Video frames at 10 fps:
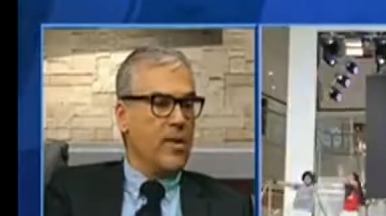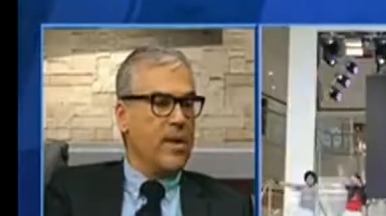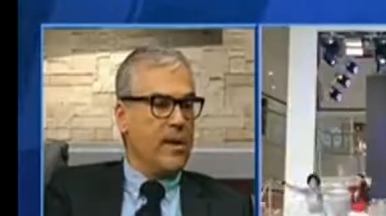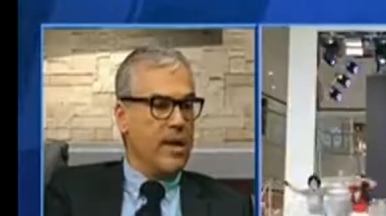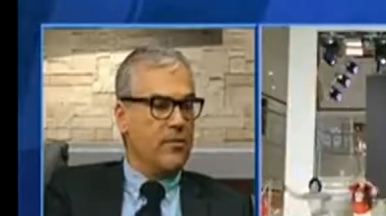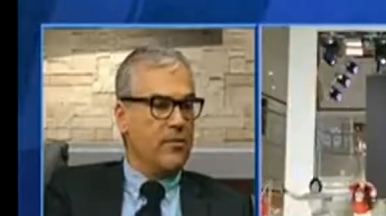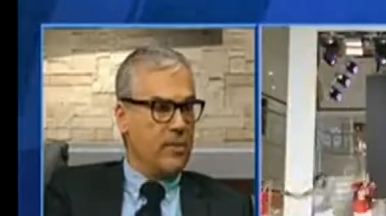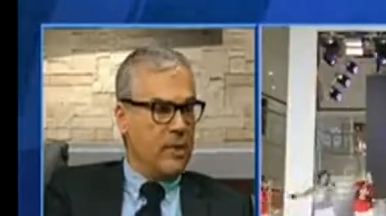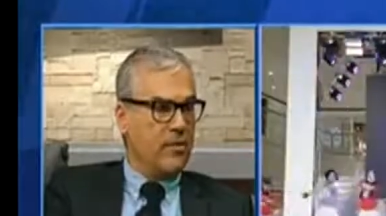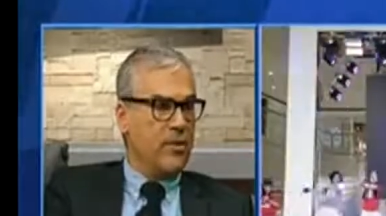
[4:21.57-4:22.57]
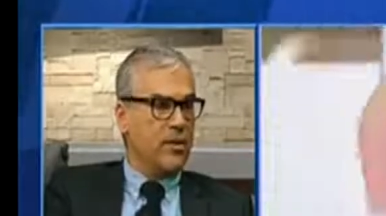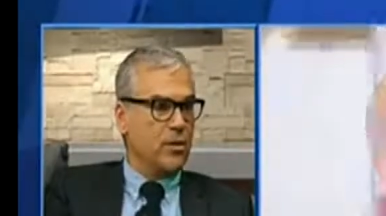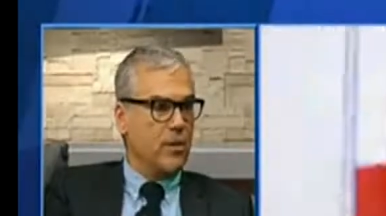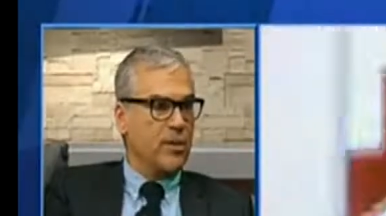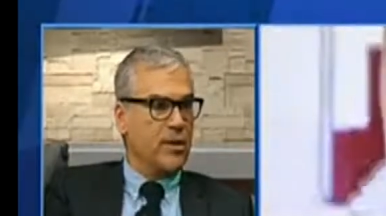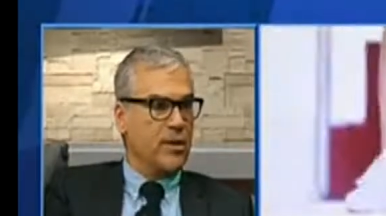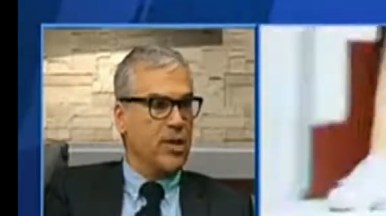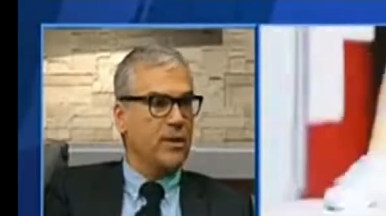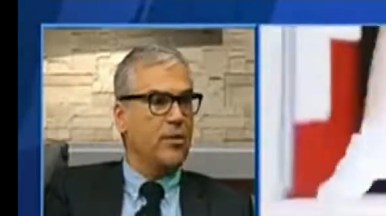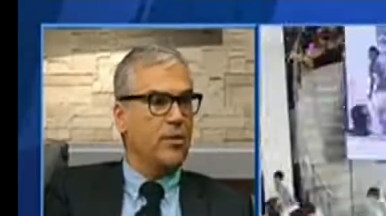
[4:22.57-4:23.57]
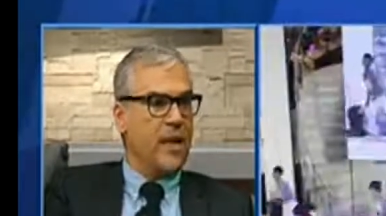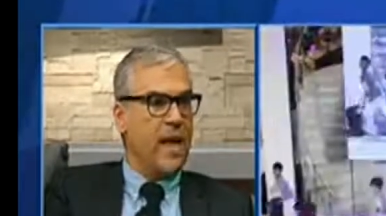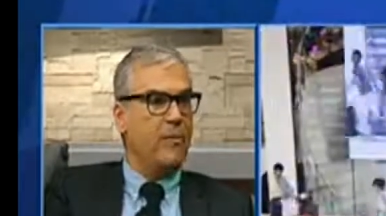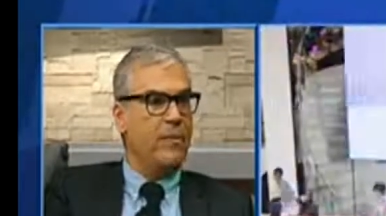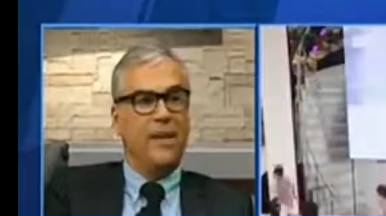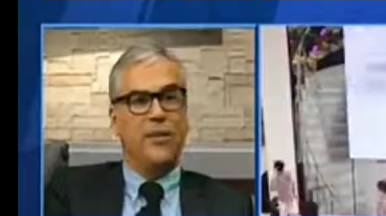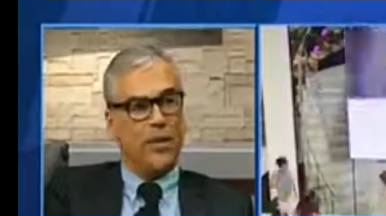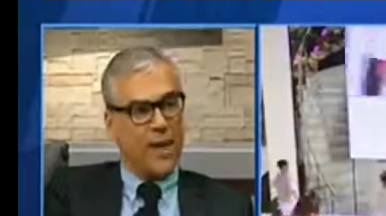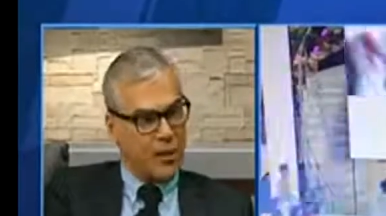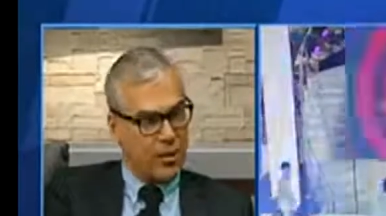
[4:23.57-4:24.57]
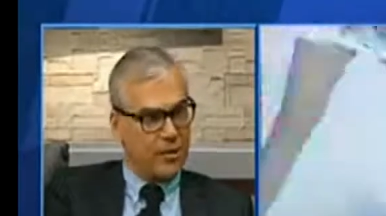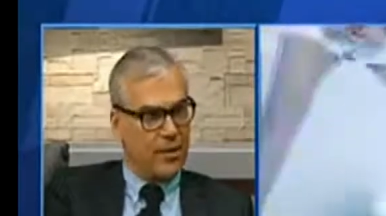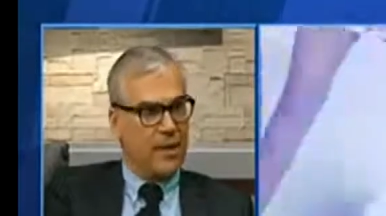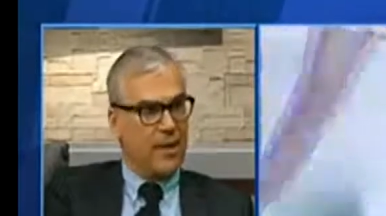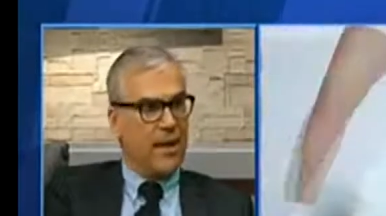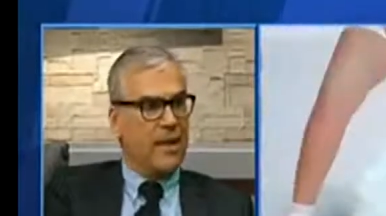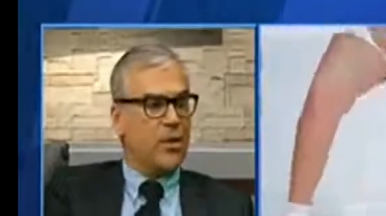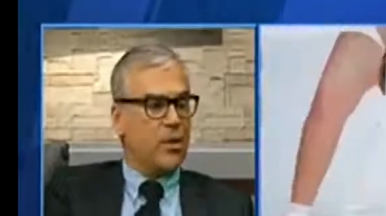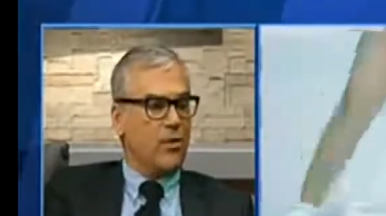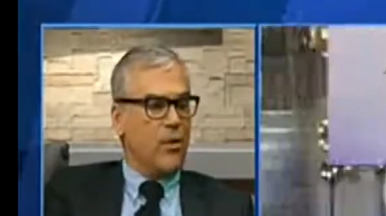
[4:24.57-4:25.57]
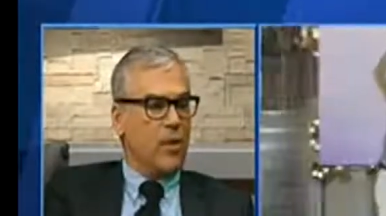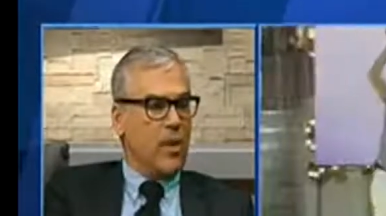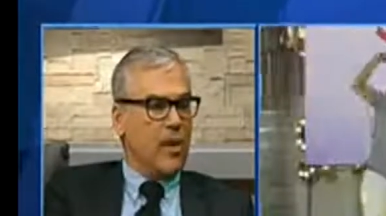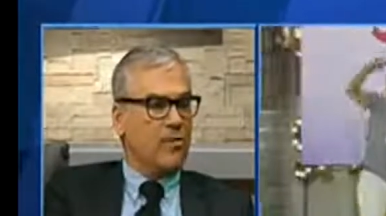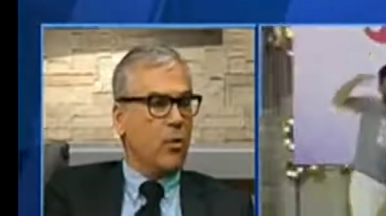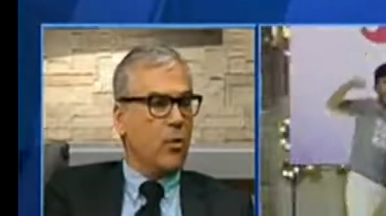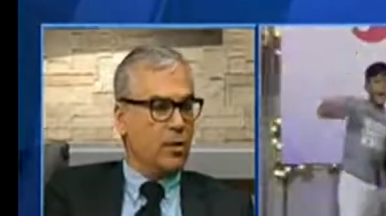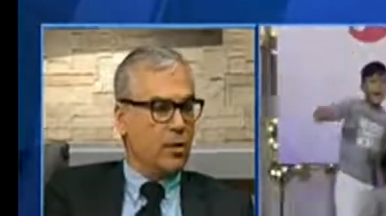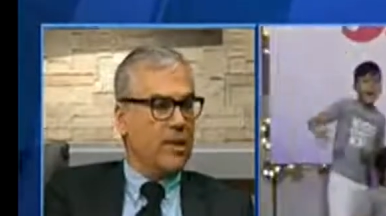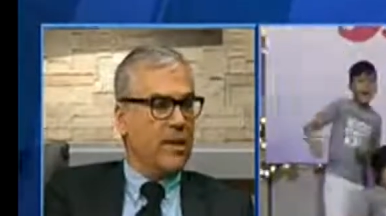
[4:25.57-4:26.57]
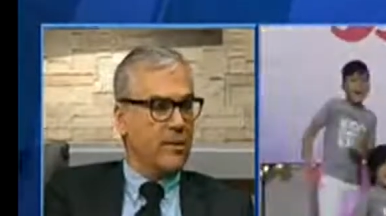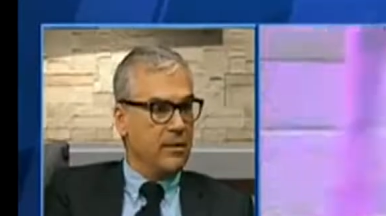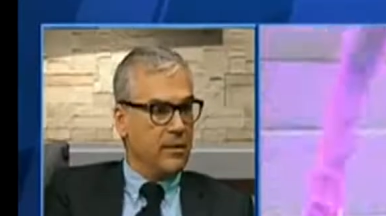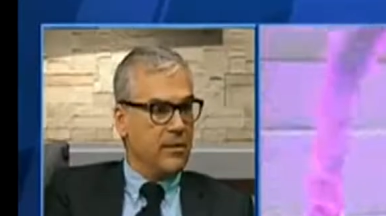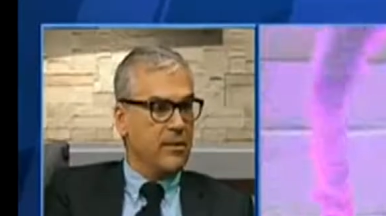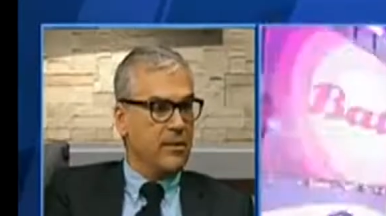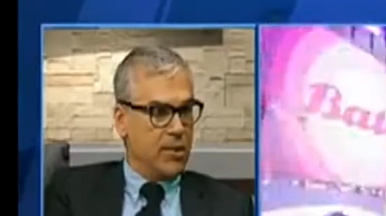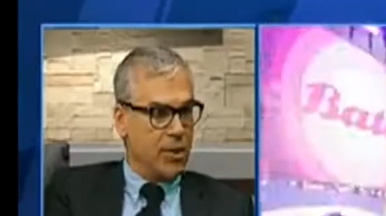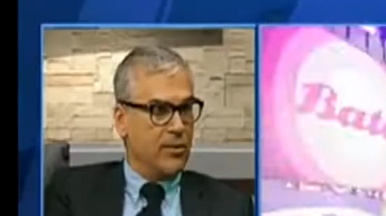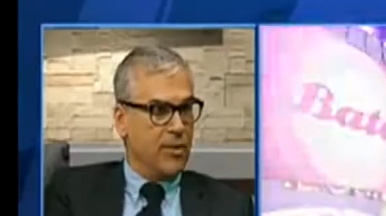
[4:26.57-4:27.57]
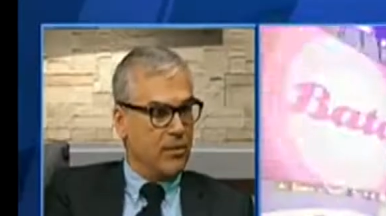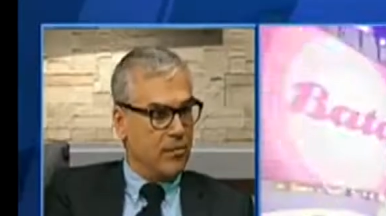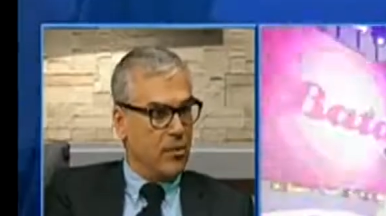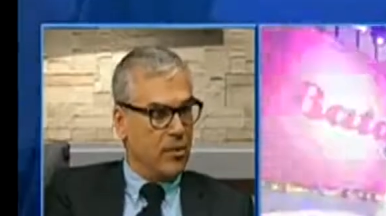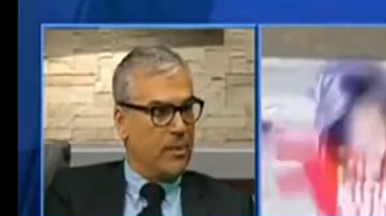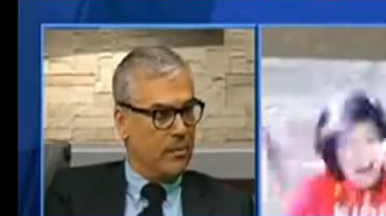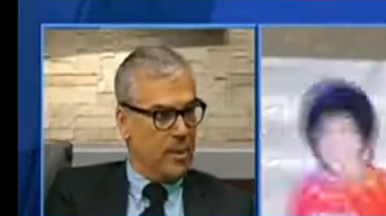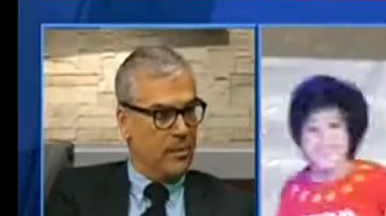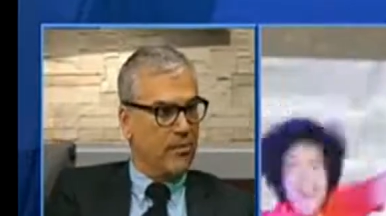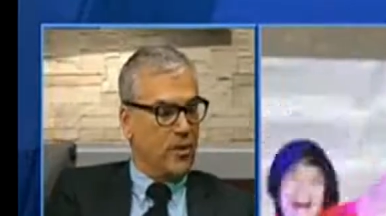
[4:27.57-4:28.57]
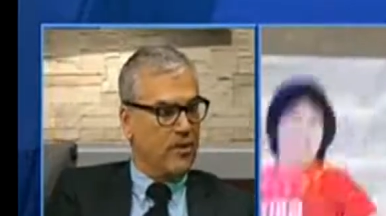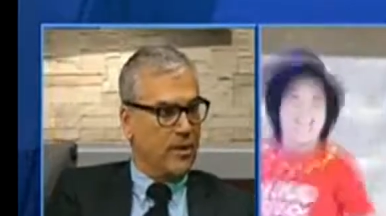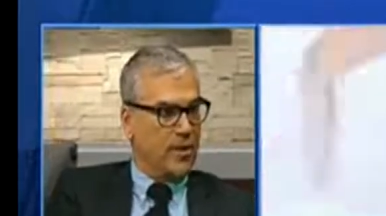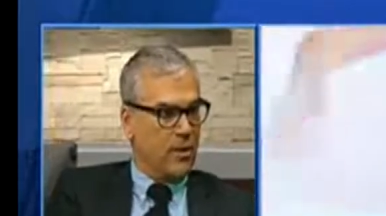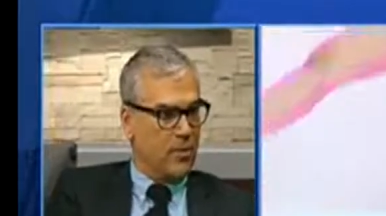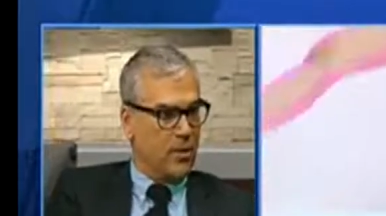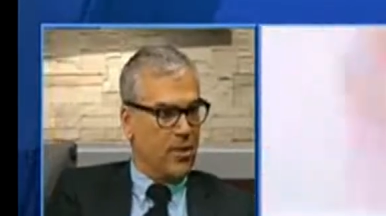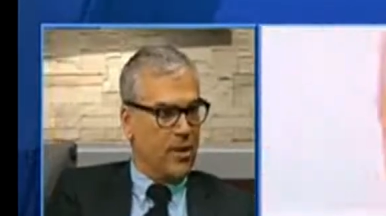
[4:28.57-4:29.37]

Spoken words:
where we really have a big philanthropic agenda to help education. And so far we have 250,000 children involved in that